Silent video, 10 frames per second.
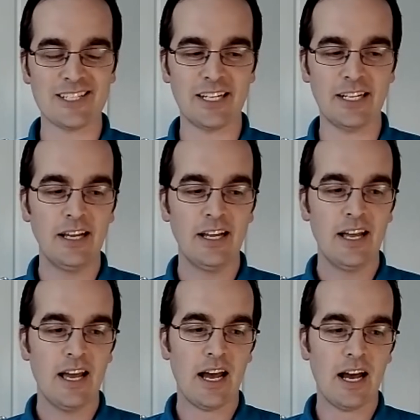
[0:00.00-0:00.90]
And,
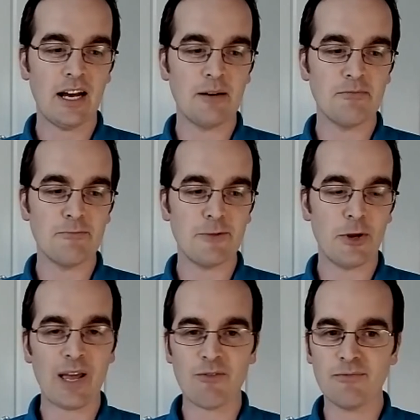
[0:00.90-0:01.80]

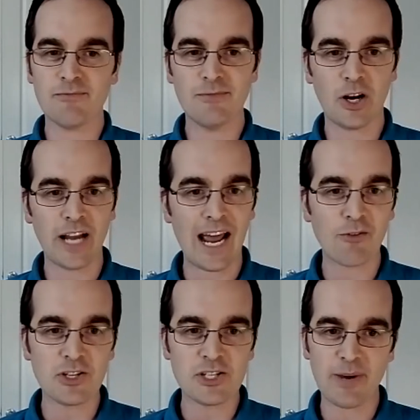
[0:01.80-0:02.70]
we have on
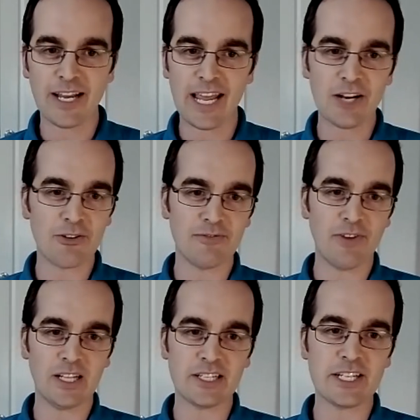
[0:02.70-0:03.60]
average about 800
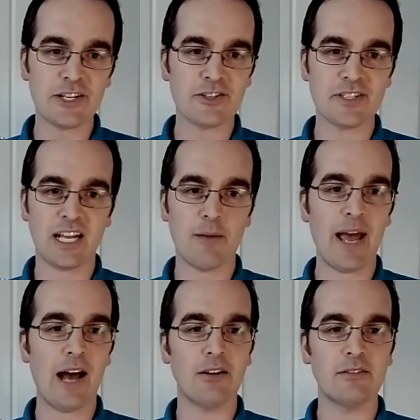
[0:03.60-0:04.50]
volunteers that come
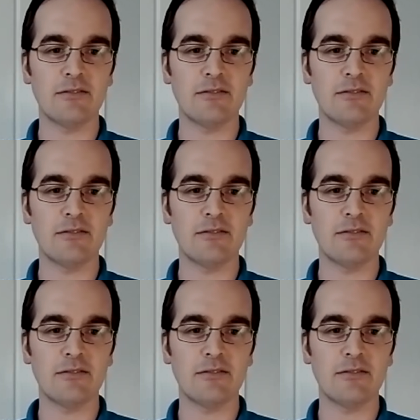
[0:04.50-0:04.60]
out